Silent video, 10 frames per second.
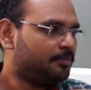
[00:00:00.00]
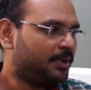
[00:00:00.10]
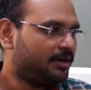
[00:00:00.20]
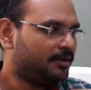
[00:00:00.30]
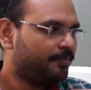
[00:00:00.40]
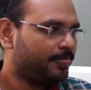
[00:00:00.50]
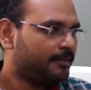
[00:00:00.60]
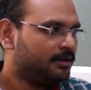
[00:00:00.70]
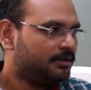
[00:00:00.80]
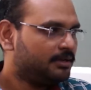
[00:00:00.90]
part.
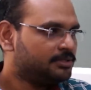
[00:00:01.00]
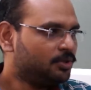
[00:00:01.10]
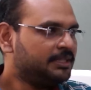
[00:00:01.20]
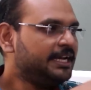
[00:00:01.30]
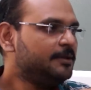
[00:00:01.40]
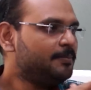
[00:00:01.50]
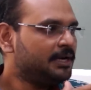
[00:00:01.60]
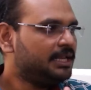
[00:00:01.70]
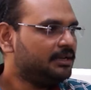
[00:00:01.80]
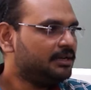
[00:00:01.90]
So 3D
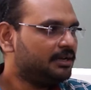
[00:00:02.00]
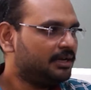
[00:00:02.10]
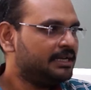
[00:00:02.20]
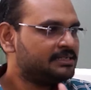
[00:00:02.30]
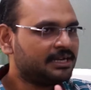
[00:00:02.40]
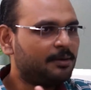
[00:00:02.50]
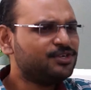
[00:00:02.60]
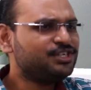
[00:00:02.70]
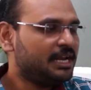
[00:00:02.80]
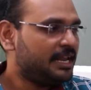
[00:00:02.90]
printing is a
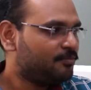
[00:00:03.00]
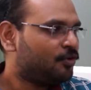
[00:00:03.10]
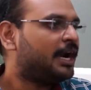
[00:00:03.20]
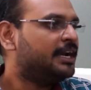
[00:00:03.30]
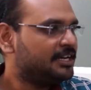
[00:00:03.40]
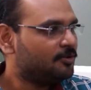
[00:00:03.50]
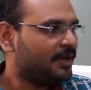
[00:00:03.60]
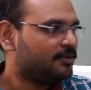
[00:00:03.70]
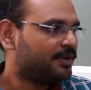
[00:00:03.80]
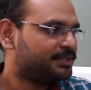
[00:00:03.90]
commercial name for additive
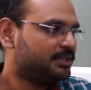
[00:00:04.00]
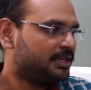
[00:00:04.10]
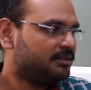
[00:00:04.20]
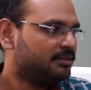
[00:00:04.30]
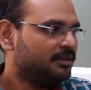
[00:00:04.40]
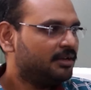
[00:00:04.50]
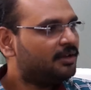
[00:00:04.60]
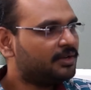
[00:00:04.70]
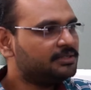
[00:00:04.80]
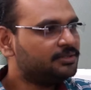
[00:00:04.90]
manufacturing.
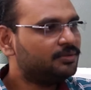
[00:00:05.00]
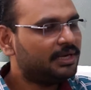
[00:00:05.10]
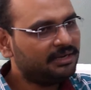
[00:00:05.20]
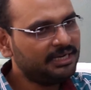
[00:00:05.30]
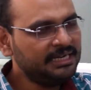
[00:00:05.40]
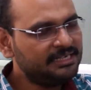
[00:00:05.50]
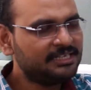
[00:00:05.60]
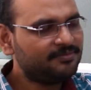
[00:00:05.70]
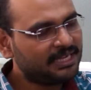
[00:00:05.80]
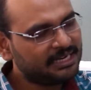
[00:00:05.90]
Okay, so in
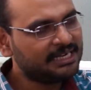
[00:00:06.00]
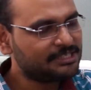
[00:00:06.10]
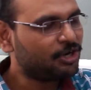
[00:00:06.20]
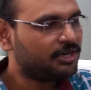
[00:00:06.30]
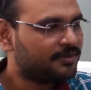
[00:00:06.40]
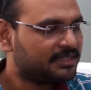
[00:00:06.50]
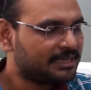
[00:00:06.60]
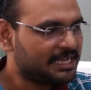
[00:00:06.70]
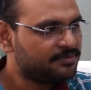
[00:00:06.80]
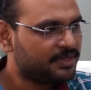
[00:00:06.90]
itself that it has a lot of other
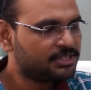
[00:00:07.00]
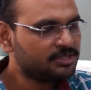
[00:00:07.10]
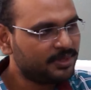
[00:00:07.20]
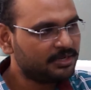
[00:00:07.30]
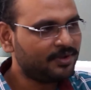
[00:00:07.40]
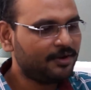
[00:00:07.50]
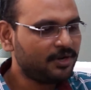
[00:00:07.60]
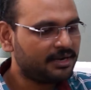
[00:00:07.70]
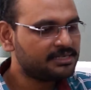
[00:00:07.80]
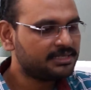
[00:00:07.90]
classifications, but if you have to
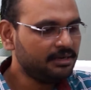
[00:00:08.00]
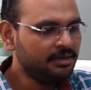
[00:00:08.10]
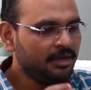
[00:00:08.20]
understand